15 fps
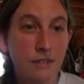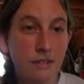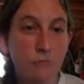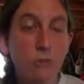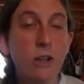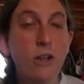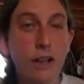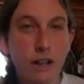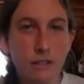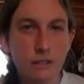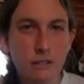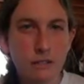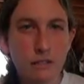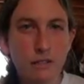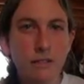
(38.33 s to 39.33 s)
realized
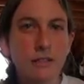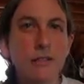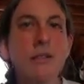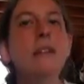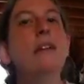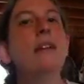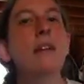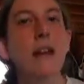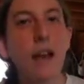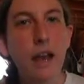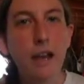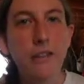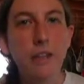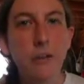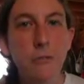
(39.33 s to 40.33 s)

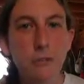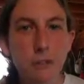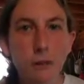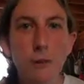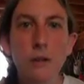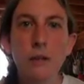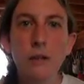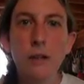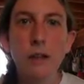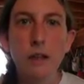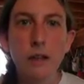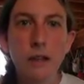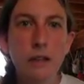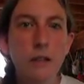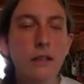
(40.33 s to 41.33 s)
as I was going
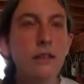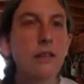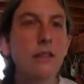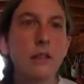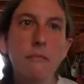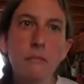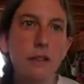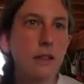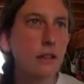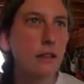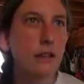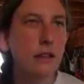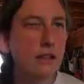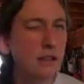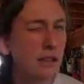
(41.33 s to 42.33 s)
along, that made
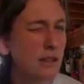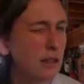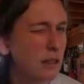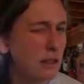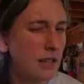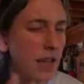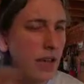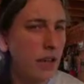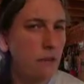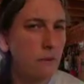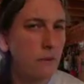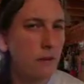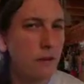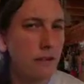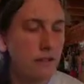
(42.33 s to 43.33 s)
things a little tiny
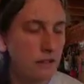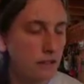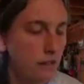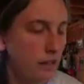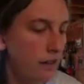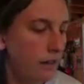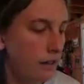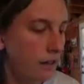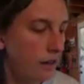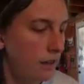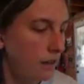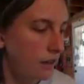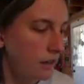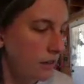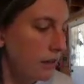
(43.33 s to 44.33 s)
bit easier
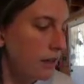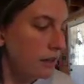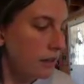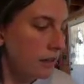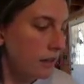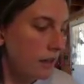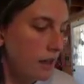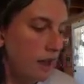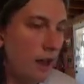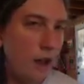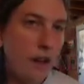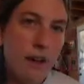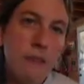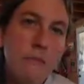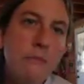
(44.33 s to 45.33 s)

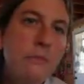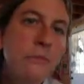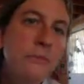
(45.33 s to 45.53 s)
on